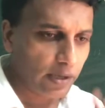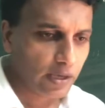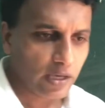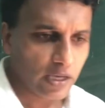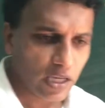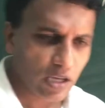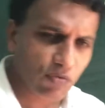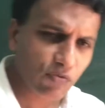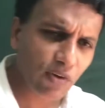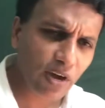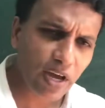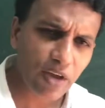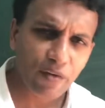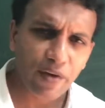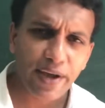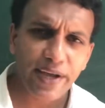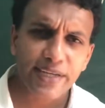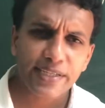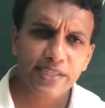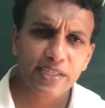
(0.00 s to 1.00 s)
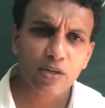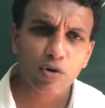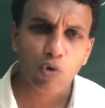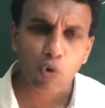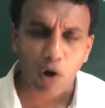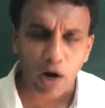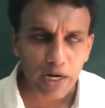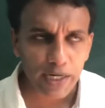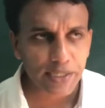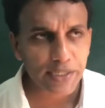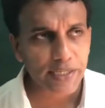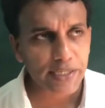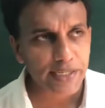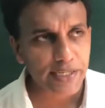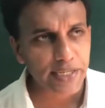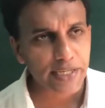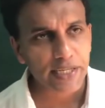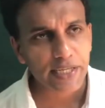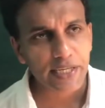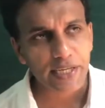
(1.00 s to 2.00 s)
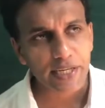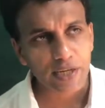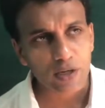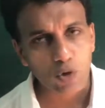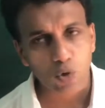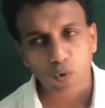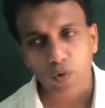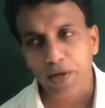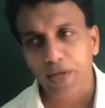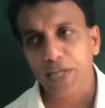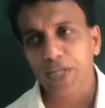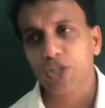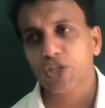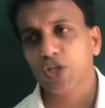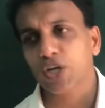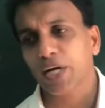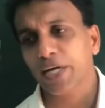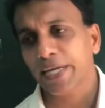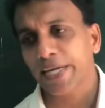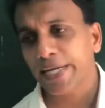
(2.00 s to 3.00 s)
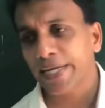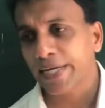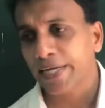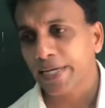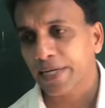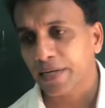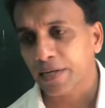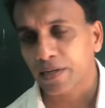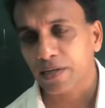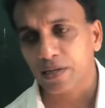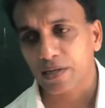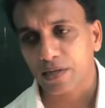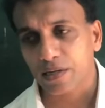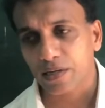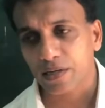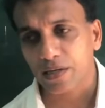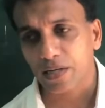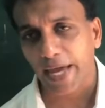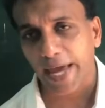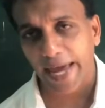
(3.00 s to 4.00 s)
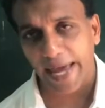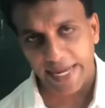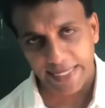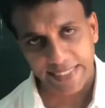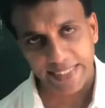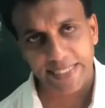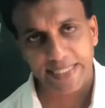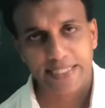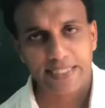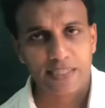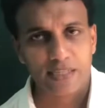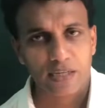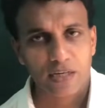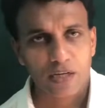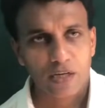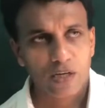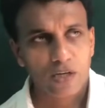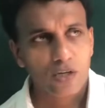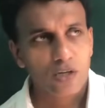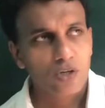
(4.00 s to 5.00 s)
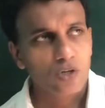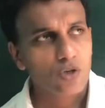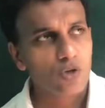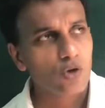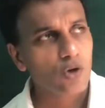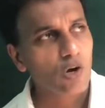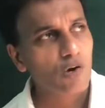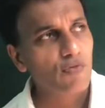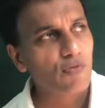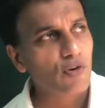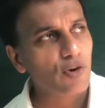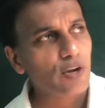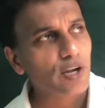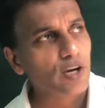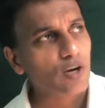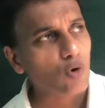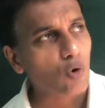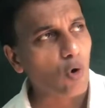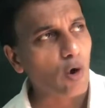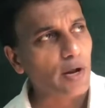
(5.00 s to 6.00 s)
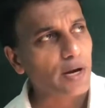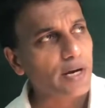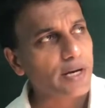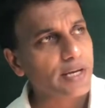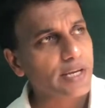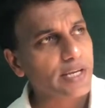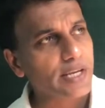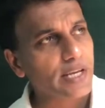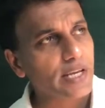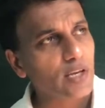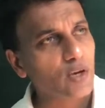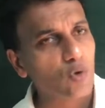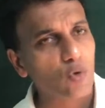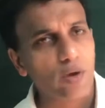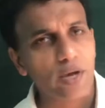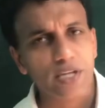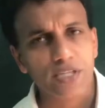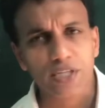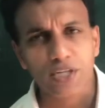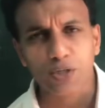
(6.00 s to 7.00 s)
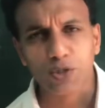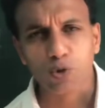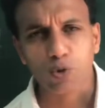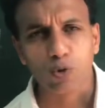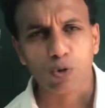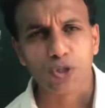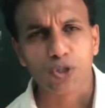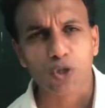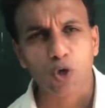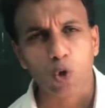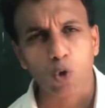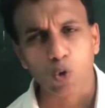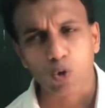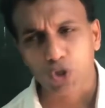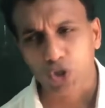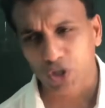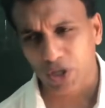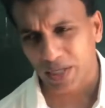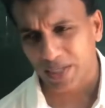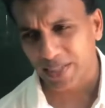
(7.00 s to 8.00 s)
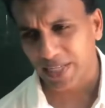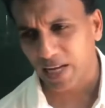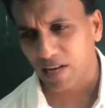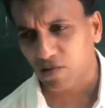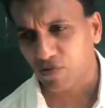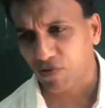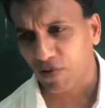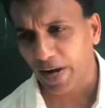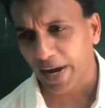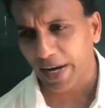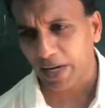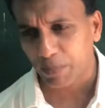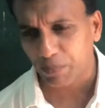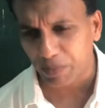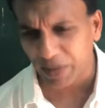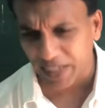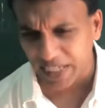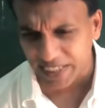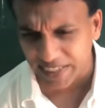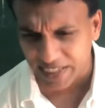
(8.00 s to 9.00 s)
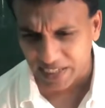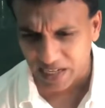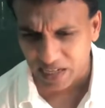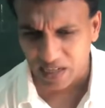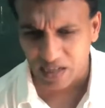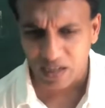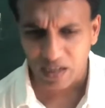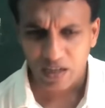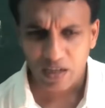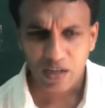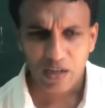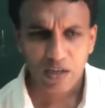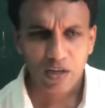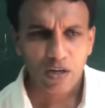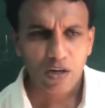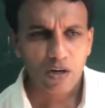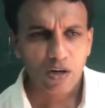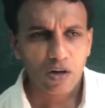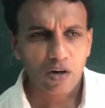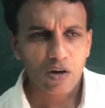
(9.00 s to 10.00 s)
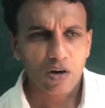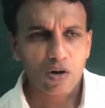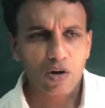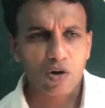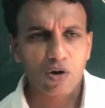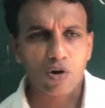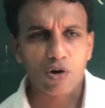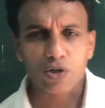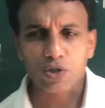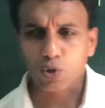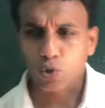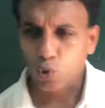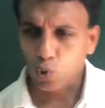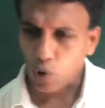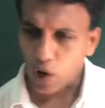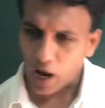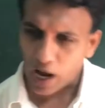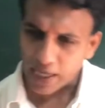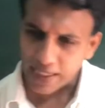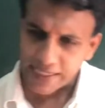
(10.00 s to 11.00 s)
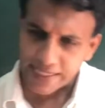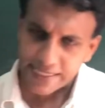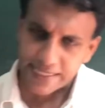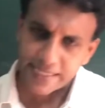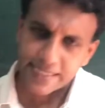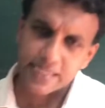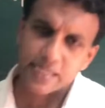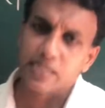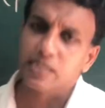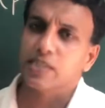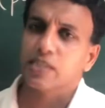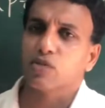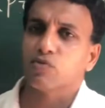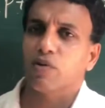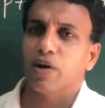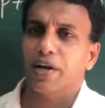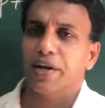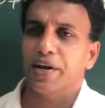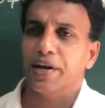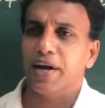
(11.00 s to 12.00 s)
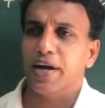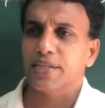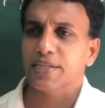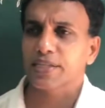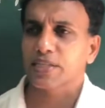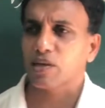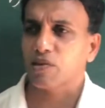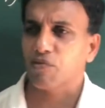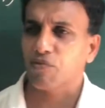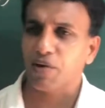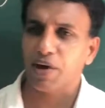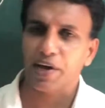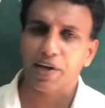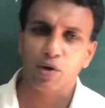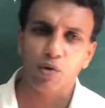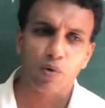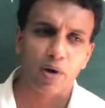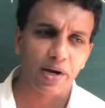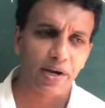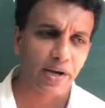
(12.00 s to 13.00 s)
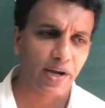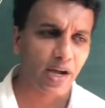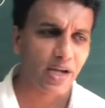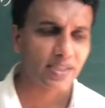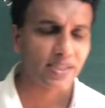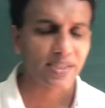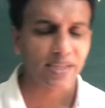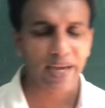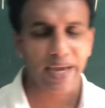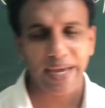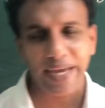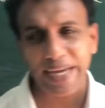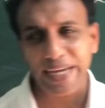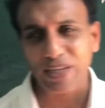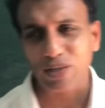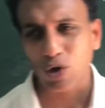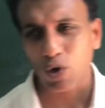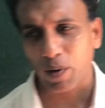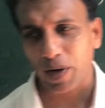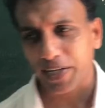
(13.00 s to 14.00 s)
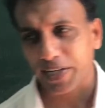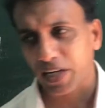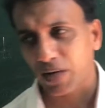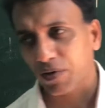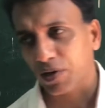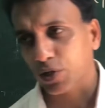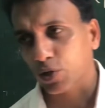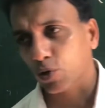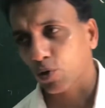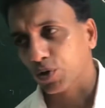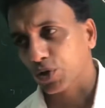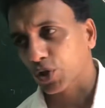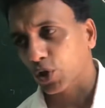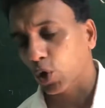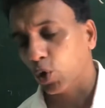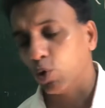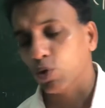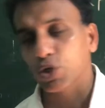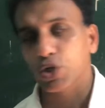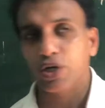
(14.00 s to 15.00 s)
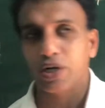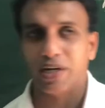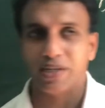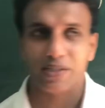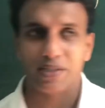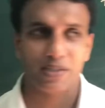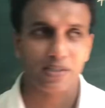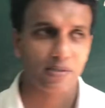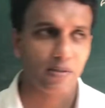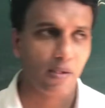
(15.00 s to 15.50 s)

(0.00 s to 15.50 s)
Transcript: if I write a quadratic equation in x, you know, for a quadratic equation, two solutions, alpha and beta, or two answers, one answer 5, one answer 8, or whatever, two solutions.